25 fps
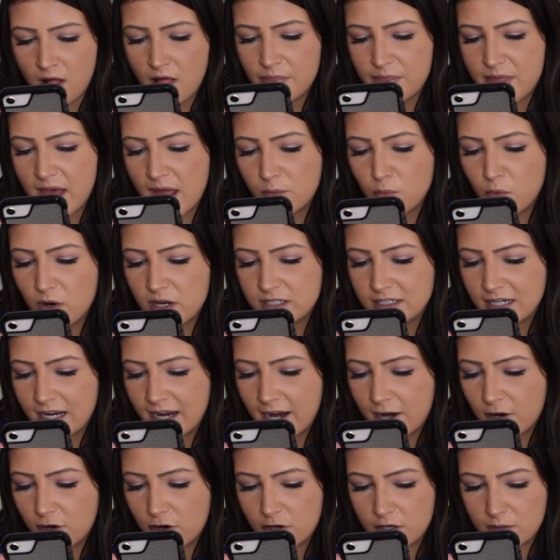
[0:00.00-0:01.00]
Then one
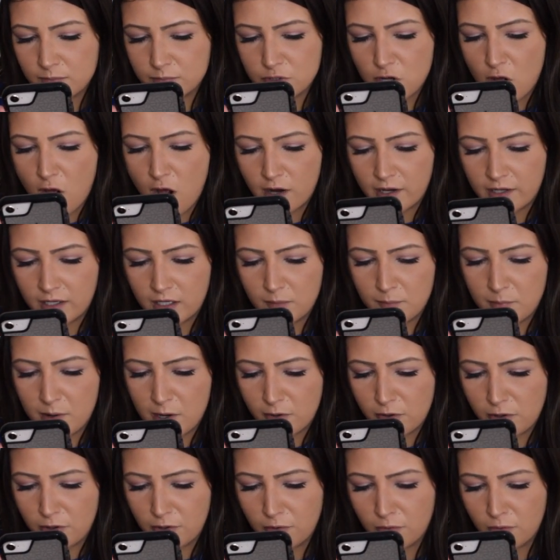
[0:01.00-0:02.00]
day I heard him talking
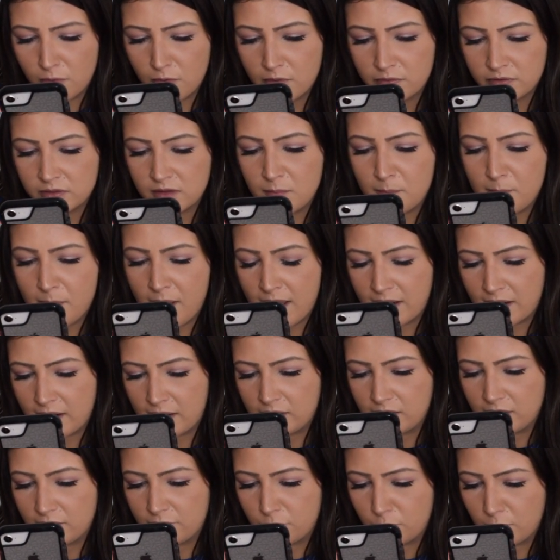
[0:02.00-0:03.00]
about you, the man
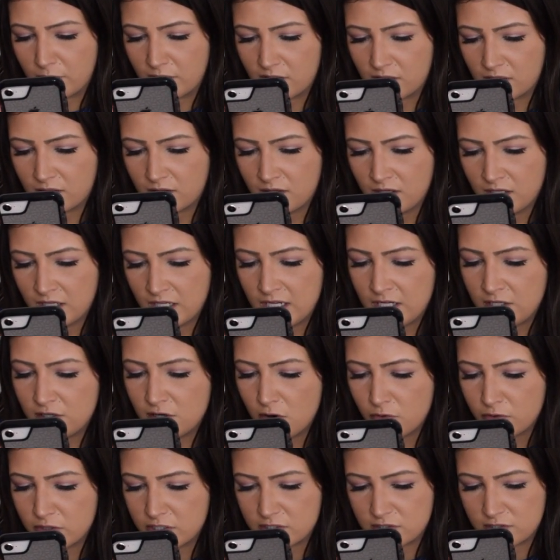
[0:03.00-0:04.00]
I live with. He
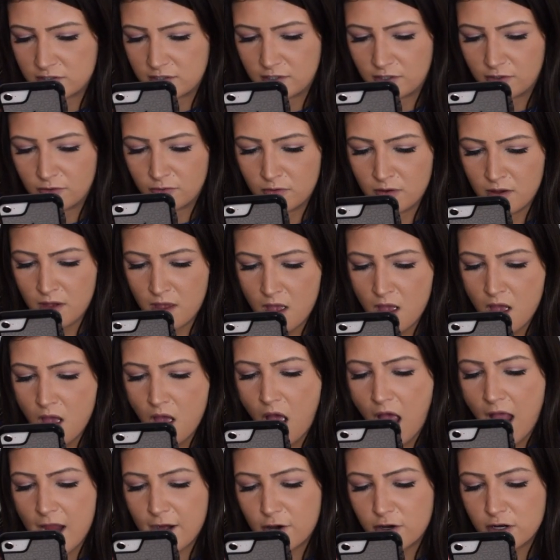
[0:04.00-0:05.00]
noticed you.
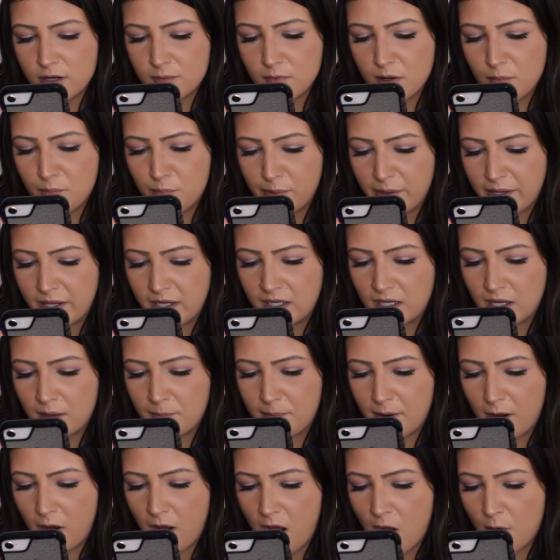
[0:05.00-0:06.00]
I heard him complaining
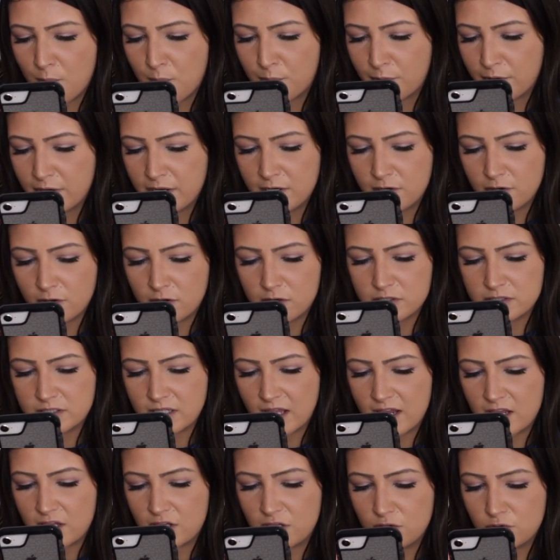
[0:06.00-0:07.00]
about how pretty girls
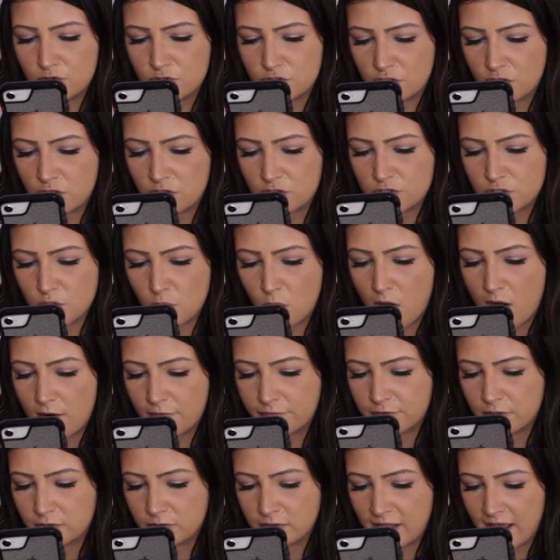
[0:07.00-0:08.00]
like you shouldn't show
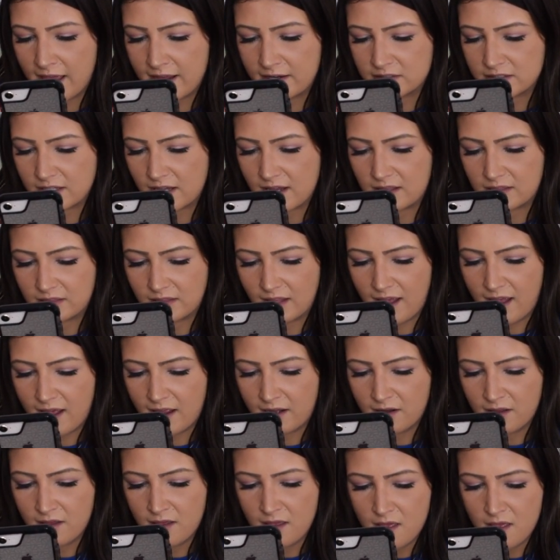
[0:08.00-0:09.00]
off their legs like that.